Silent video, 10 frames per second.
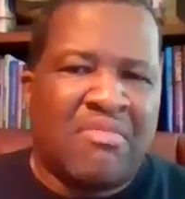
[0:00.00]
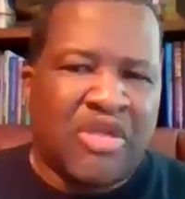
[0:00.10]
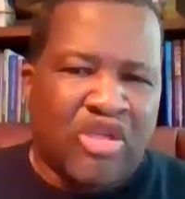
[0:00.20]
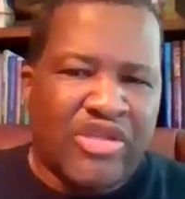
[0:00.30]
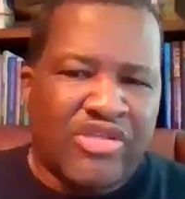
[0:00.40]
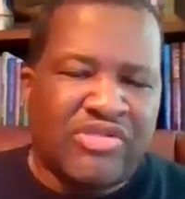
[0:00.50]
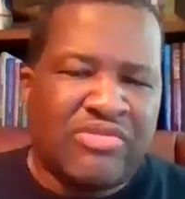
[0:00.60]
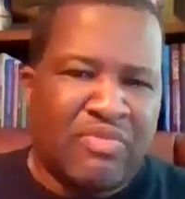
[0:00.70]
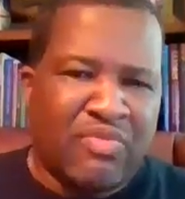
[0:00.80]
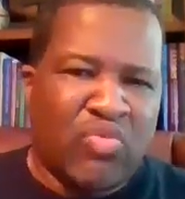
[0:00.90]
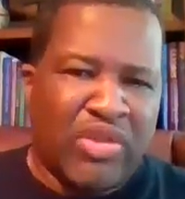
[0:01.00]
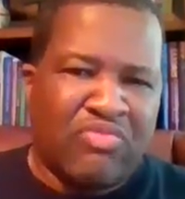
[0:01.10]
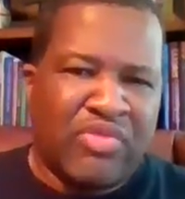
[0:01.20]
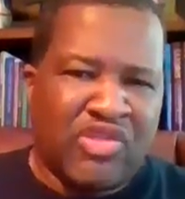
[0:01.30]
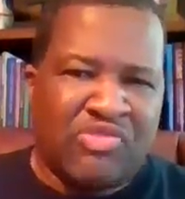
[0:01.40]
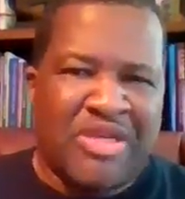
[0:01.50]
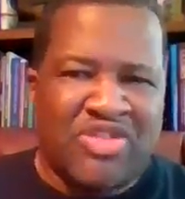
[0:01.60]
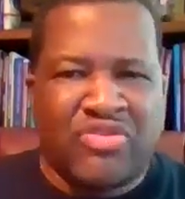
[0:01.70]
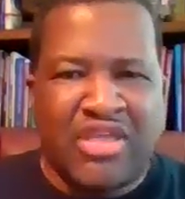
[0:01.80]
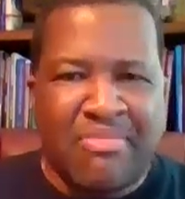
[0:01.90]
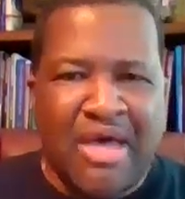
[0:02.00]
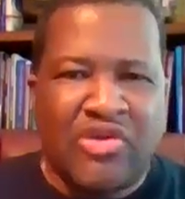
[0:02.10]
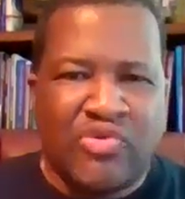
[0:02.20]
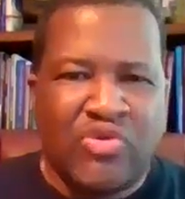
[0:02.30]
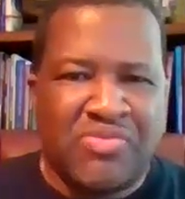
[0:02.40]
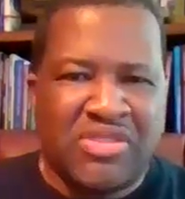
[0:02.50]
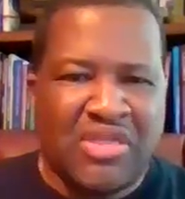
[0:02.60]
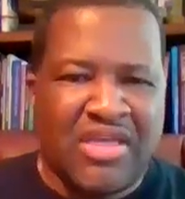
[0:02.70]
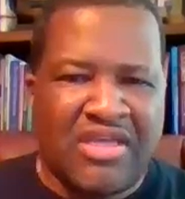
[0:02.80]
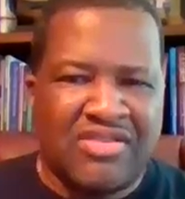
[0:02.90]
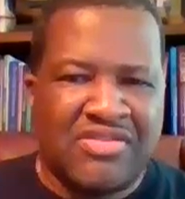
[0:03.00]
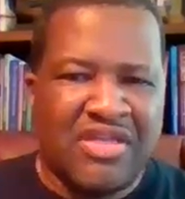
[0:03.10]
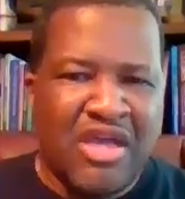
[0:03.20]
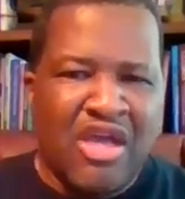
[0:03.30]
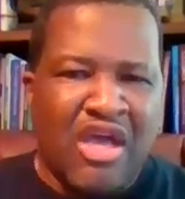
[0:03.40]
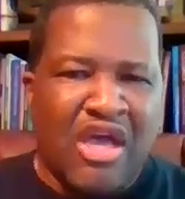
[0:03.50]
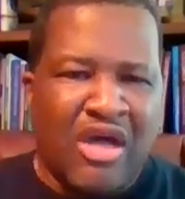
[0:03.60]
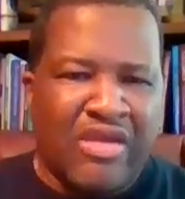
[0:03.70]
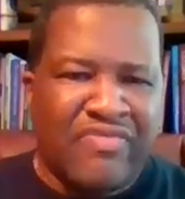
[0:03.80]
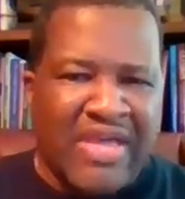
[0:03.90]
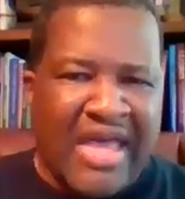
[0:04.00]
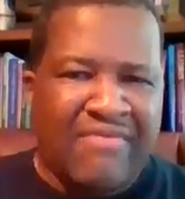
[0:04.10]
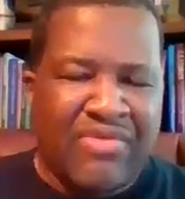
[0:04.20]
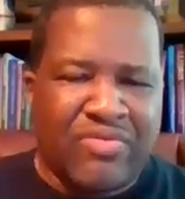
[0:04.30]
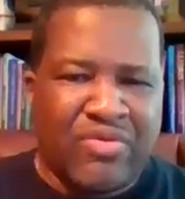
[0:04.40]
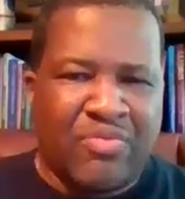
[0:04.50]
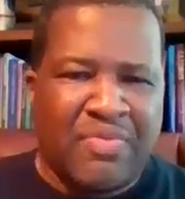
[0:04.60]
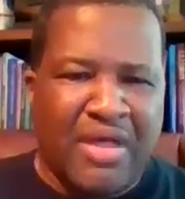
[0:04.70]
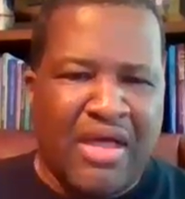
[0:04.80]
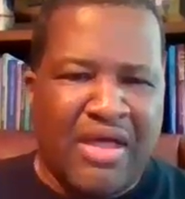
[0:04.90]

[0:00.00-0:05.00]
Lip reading: Because what the special thing about groups is, if you have a group,